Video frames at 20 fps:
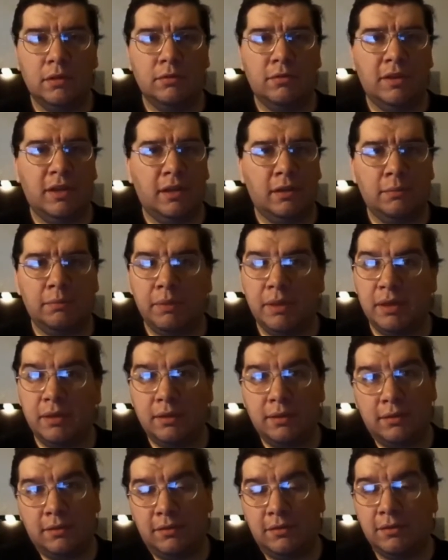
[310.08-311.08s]
No doubt
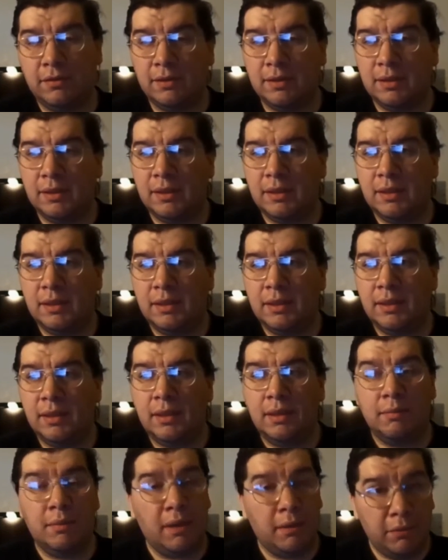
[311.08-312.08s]
about it.
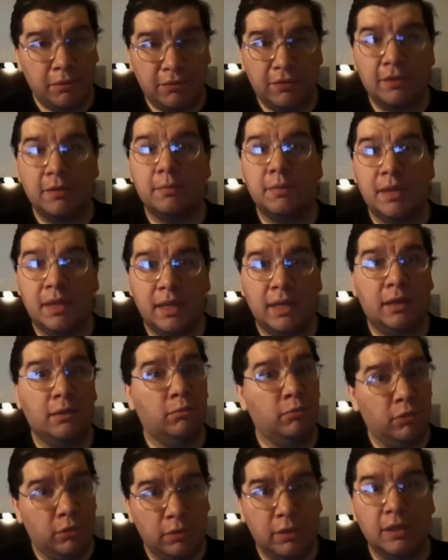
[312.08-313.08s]
And maybe someday
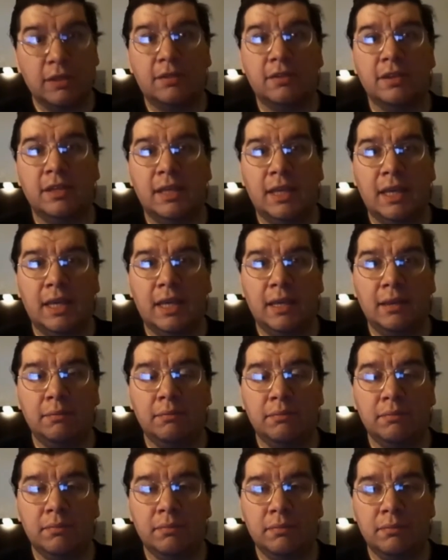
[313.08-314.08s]
I will get the
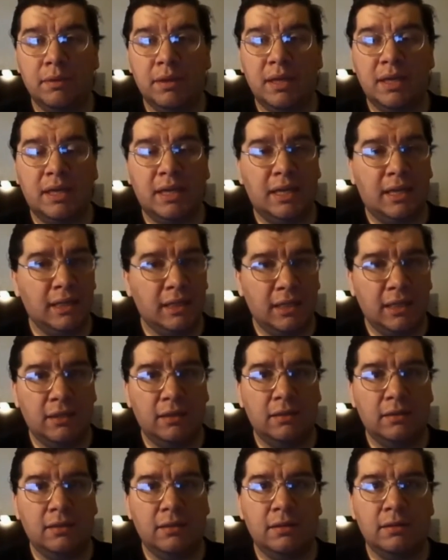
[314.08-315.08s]
game, but I gotta
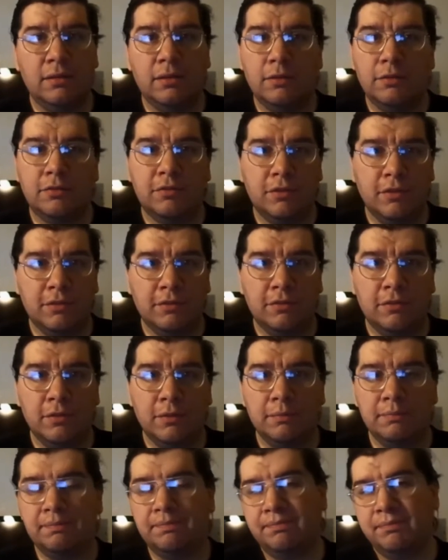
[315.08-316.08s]
get another
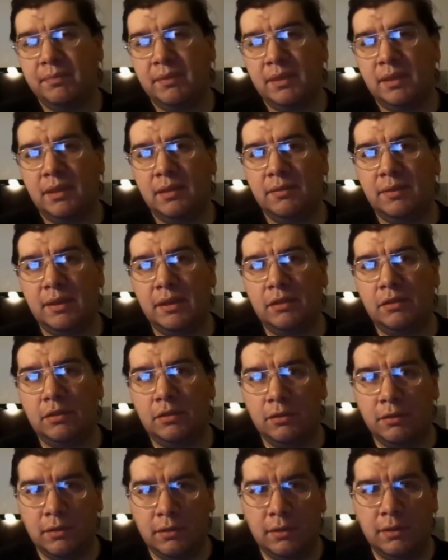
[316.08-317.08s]
system if I
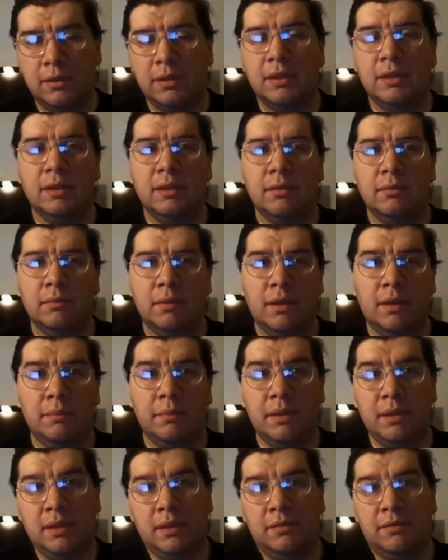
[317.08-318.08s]
could.
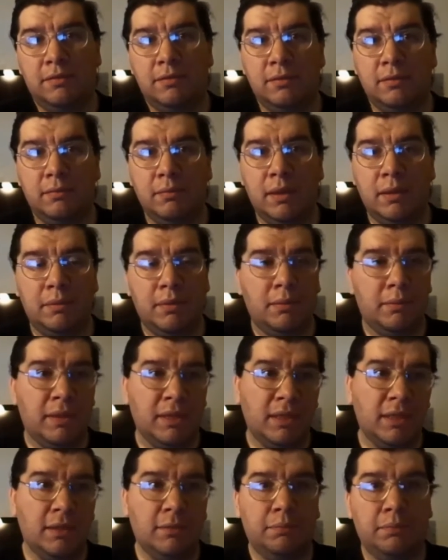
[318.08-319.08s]
I mean, if maybe I
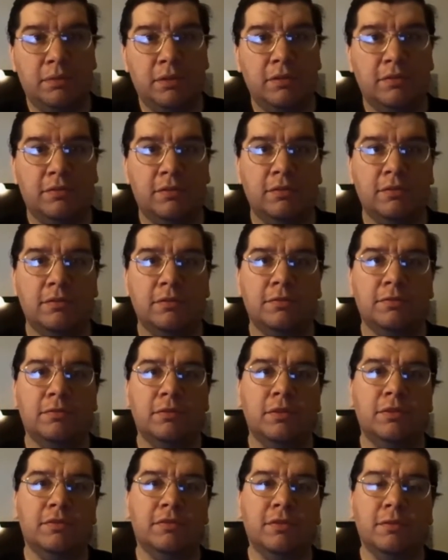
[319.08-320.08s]
might get a PlayStation
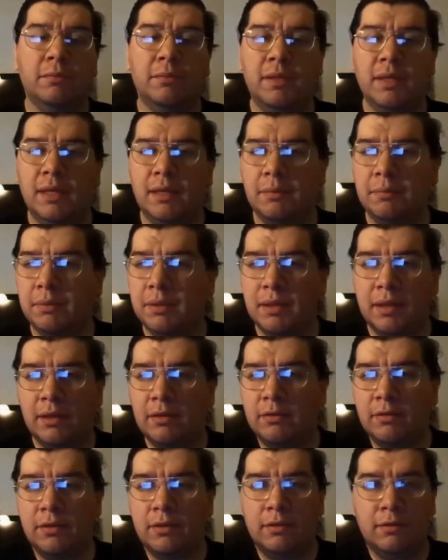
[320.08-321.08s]
3 someday, but
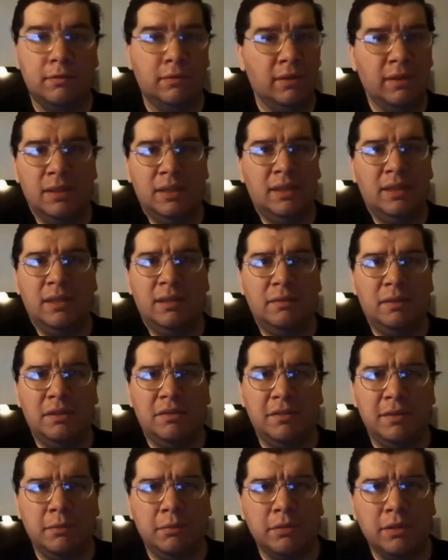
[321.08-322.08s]
I don't know if
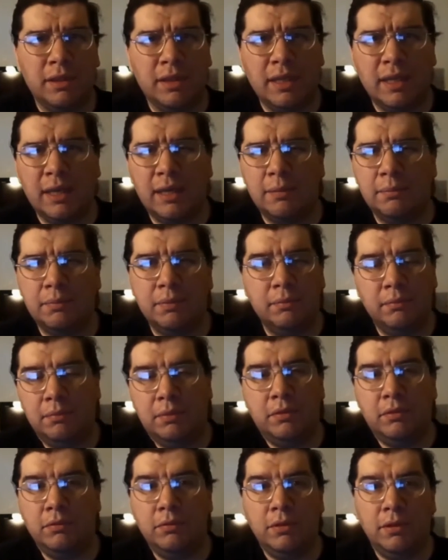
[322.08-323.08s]
that's ever gonna happen,
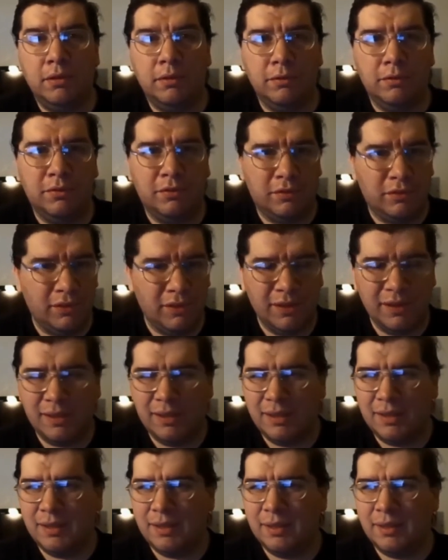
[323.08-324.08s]
but who knows.
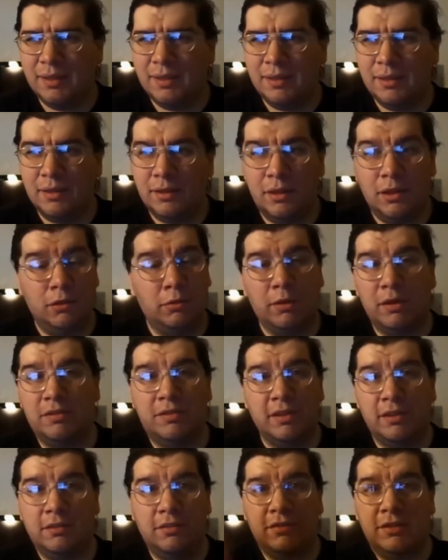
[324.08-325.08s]

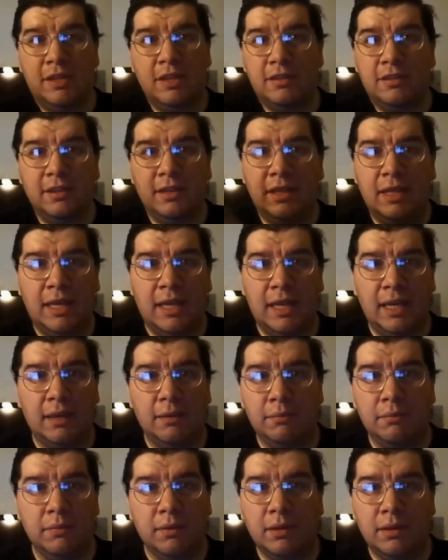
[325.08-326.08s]
Otherwise, I could just get the
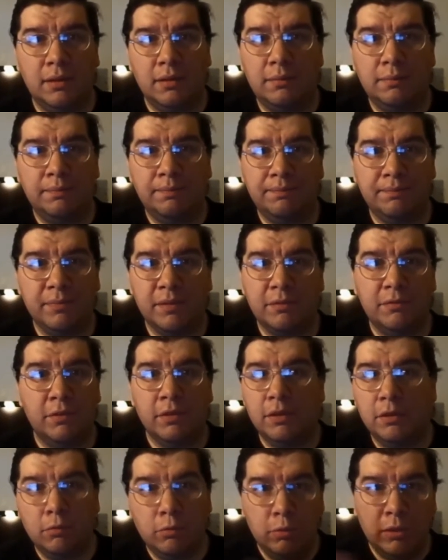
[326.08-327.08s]
game um,
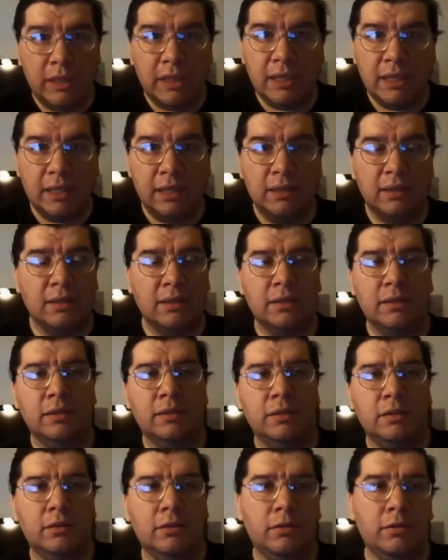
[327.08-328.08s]
from the Wii
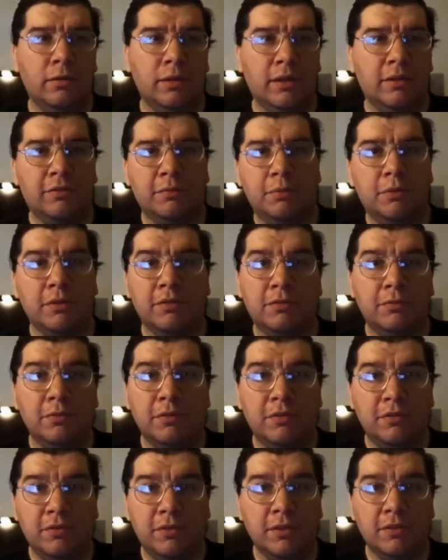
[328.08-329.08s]
or
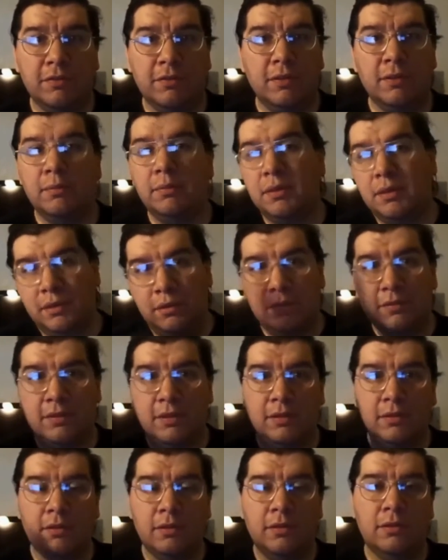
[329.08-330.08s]
Xbox 360
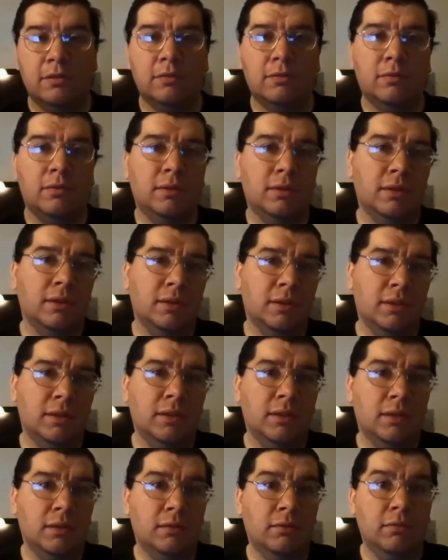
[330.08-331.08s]
because I know
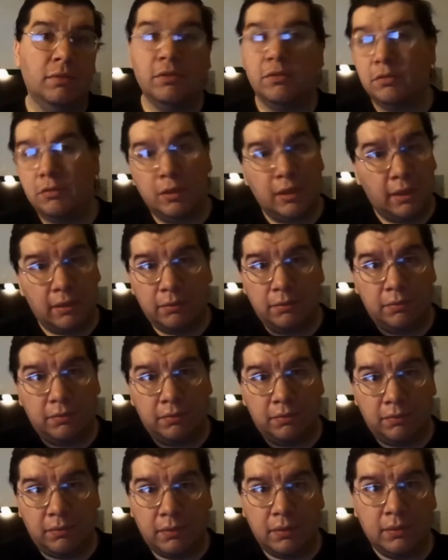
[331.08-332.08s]
we do have.
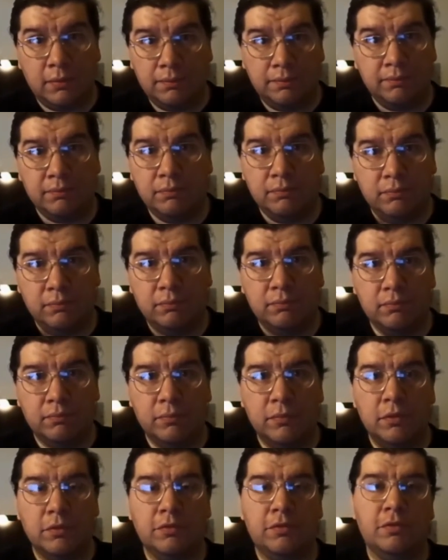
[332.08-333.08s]
Um,
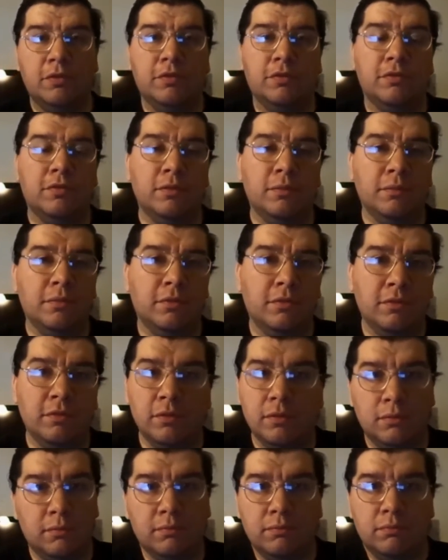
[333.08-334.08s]
those systems.
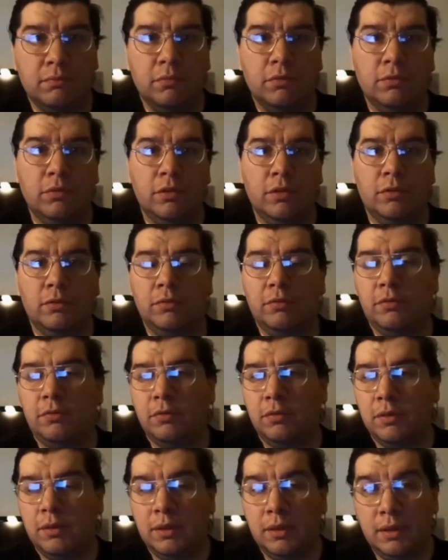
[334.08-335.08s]
So who
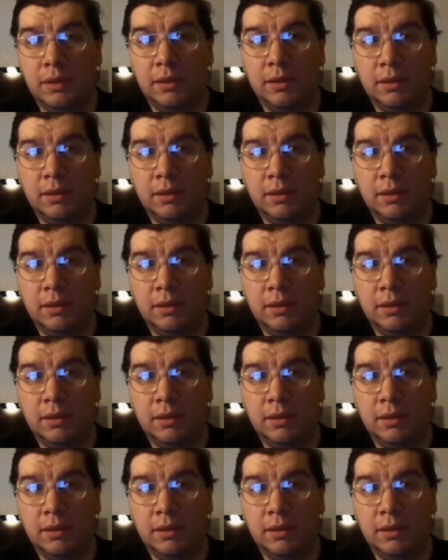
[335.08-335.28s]
knows?